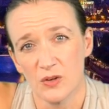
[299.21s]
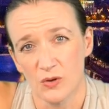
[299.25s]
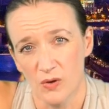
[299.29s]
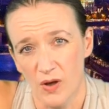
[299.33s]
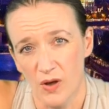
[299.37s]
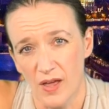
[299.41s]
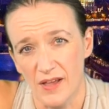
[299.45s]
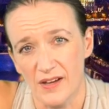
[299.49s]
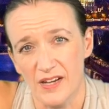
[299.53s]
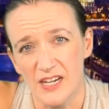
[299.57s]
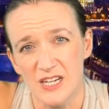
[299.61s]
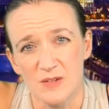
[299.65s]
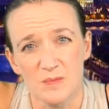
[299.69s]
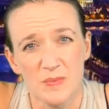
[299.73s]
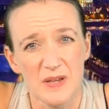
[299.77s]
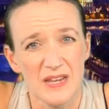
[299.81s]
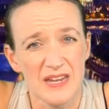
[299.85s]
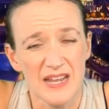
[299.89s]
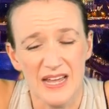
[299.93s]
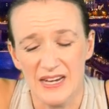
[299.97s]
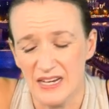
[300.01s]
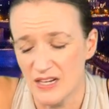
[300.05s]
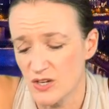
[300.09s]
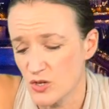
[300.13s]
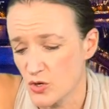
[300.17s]
you're likely to
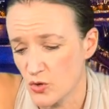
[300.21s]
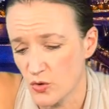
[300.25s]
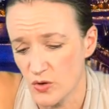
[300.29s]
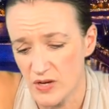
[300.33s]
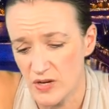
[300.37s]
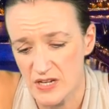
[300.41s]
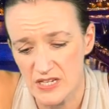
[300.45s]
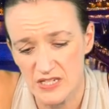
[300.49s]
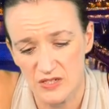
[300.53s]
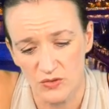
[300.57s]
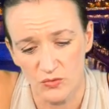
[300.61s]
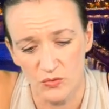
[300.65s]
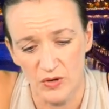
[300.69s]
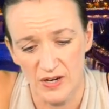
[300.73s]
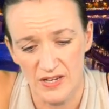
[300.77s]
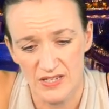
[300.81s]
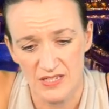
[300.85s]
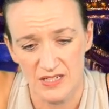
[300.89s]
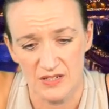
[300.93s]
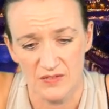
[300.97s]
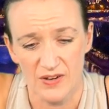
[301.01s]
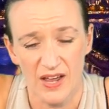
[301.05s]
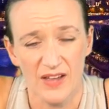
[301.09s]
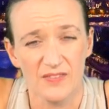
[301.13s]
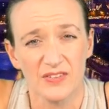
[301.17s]
be at increased
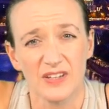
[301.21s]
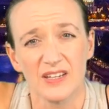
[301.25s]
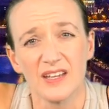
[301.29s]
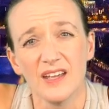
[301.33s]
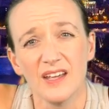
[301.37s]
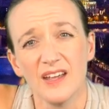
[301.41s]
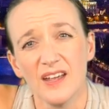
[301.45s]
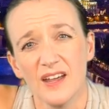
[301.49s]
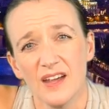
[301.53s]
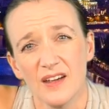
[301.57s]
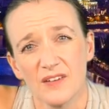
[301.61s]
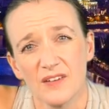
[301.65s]
risk of having